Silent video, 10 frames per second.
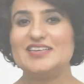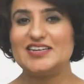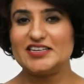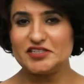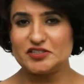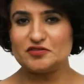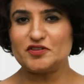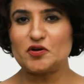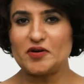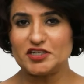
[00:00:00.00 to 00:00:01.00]
The list of
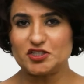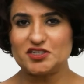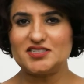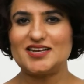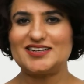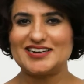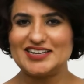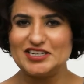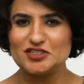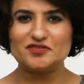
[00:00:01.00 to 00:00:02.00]
the questions under
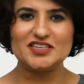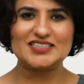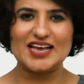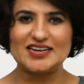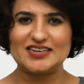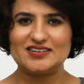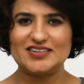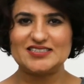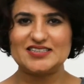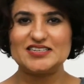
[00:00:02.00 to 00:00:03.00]
each of these
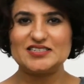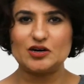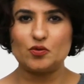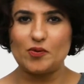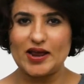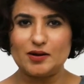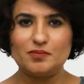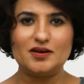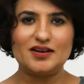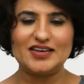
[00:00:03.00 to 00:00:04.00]
categories is
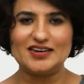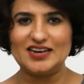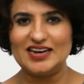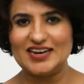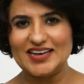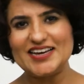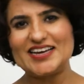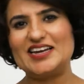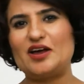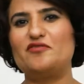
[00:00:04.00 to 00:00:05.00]
available in a link
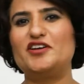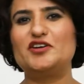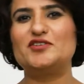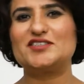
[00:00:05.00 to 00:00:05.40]
in our video